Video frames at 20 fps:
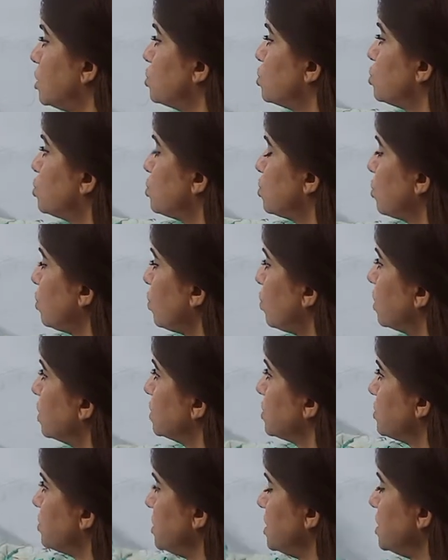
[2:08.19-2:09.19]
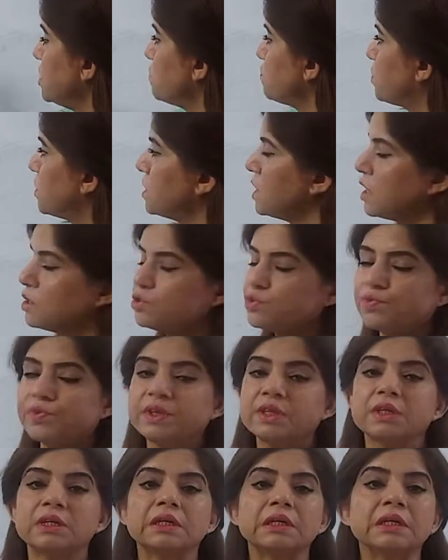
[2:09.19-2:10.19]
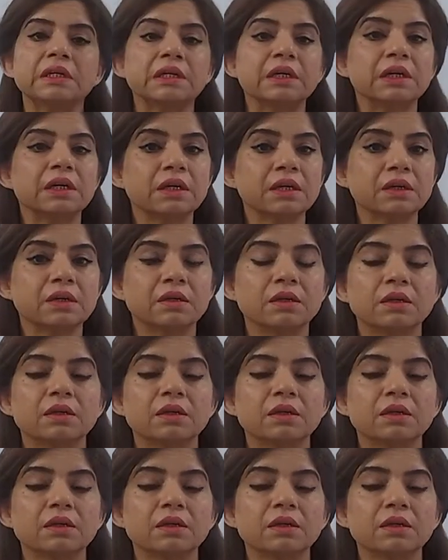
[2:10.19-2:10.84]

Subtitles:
So C is pronounced with K.